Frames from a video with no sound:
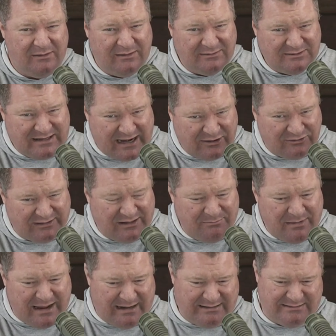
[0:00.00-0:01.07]
It's actually a
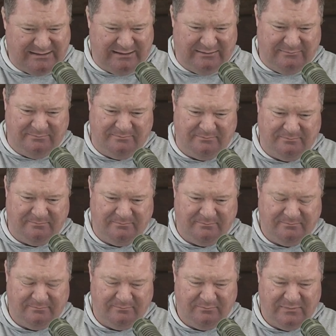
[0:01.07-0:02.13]
magazine.
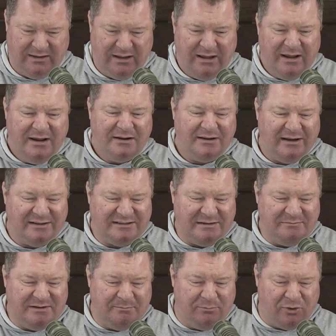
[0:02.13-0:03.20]

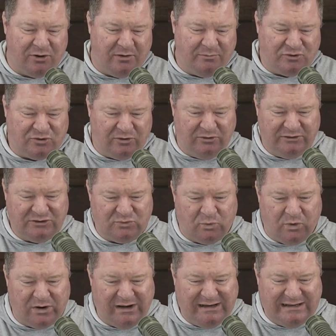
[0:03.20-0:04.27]
Customs and Border Patrol is
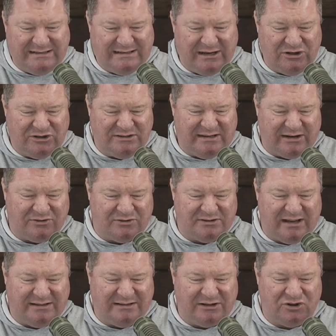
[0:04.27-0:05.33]
warning its agents to
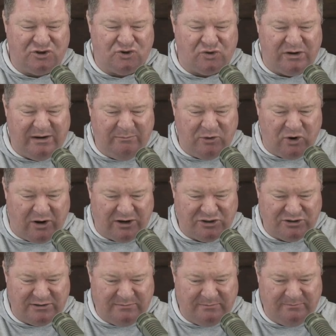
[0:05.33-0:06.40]
exercise extreme
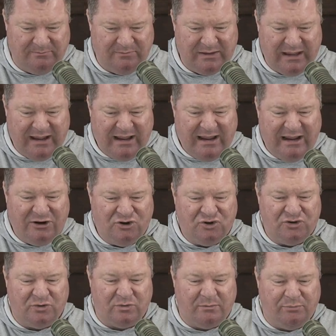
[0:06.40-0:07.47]
caution and
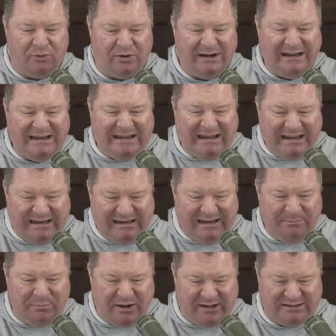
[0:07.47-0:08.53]
should report
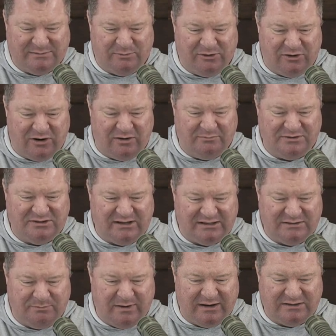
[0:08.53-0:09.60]
any possible armed
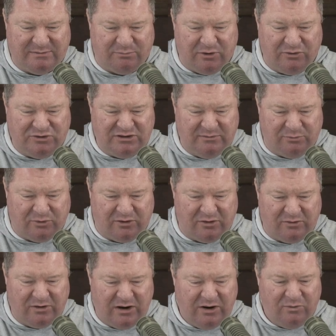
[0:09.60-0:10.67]
suspects approaching the
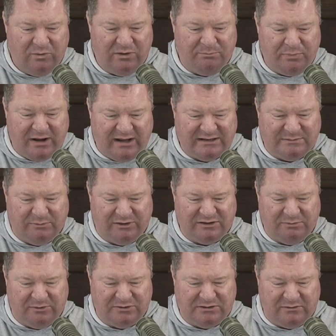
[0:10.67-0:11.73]
border with possible
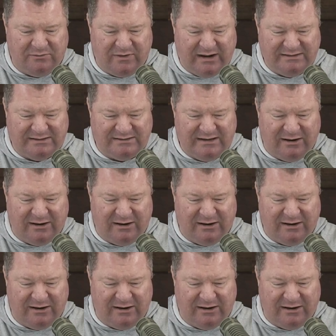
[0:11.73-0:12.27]
explosive devices.